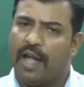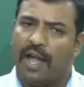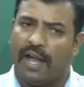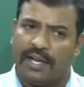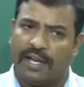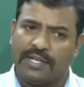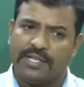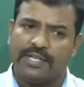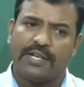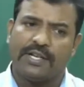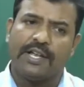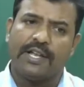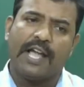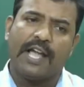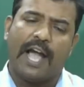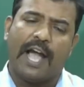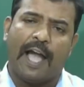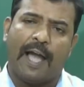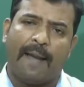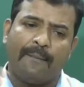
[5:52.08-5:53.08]
And
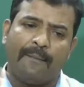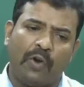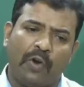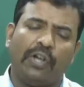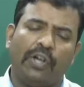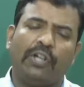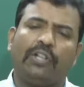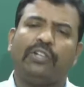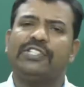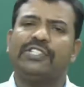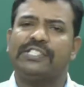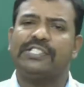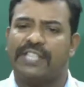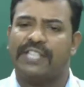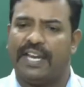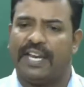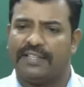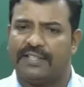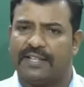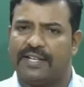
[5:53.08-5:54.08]
I'm going to
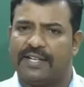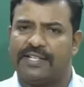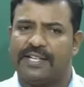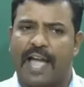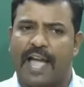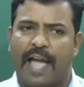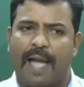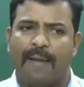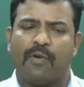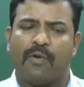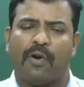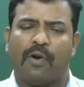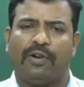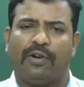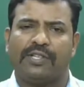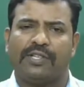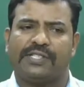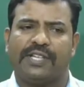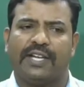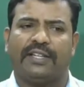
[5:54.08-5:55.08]
say that
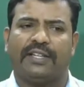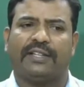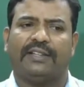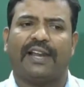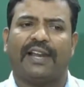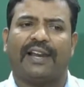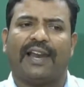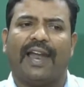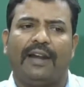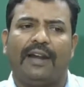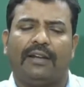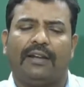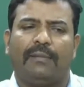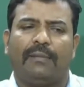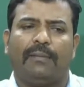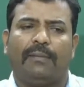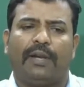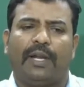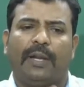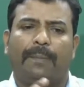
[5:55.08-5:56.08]
the
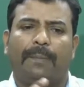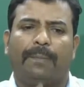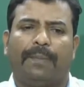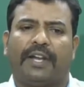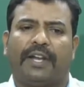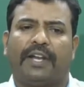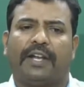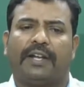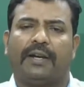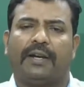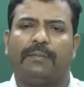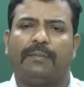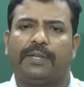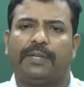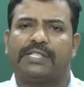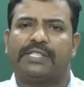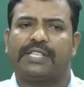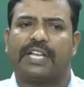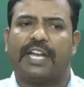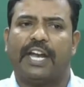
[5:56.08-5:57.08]
randomly picked
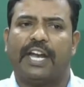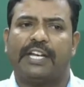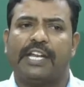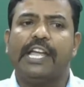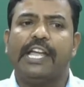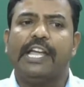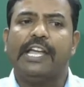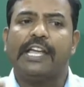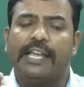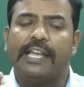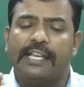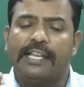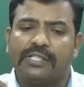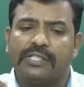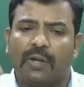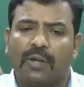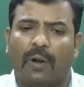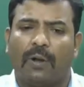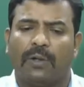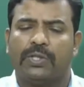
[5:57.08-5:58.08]
biscuit
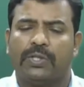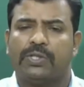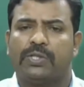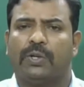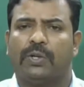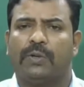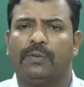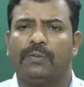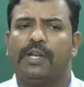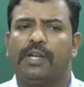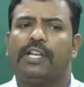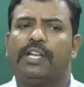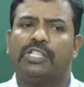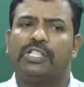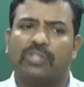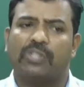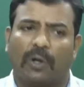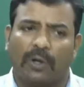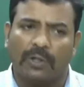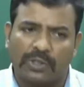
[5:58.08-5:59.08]
is
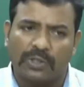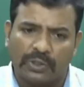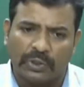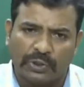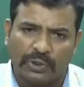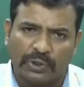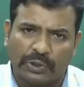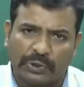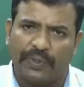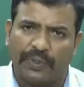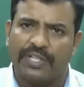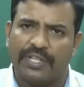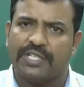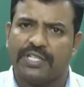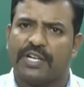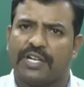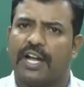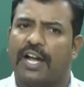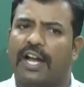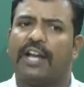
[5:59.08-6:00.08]
also
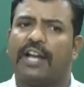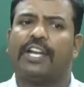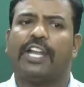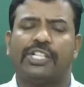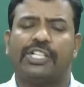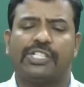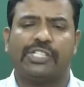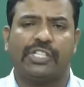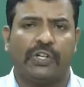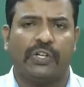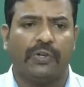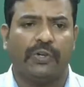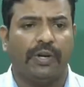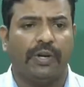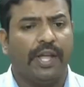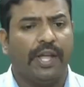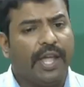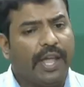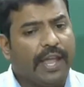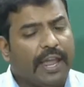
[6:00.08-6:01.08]
sweet and tasting
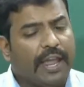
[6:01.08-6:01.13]
good.